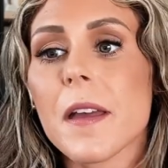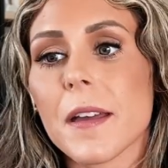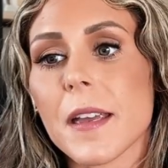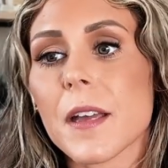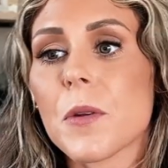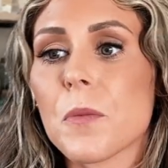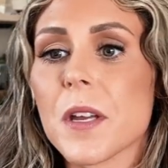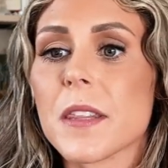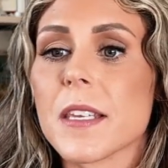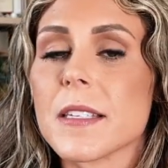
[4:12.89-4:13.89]
again
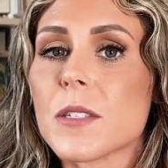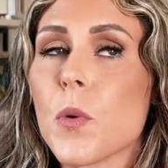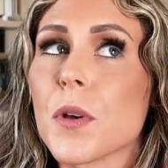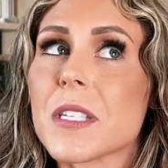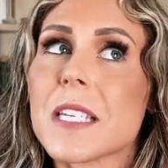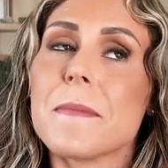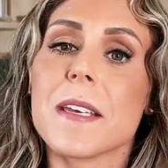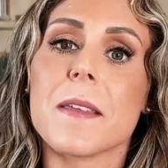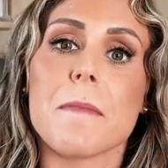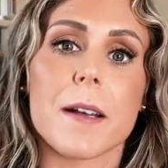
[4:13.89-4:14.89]
with is going to
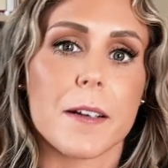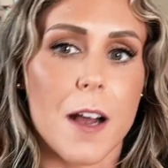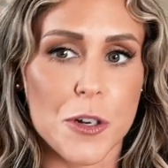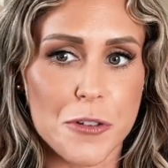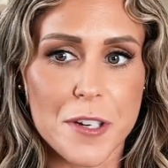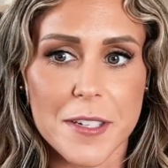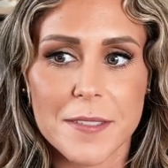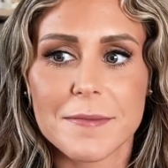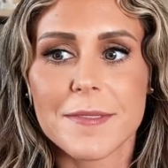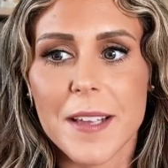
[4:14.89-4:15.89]
be the
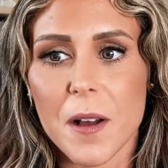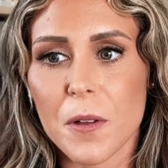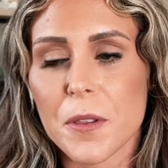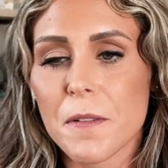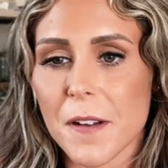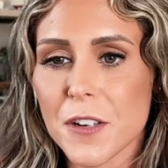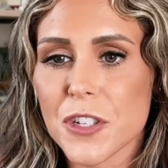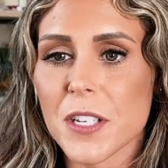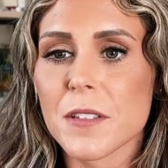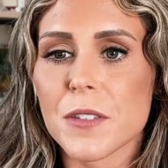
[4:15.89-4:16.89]
mitochondria health function.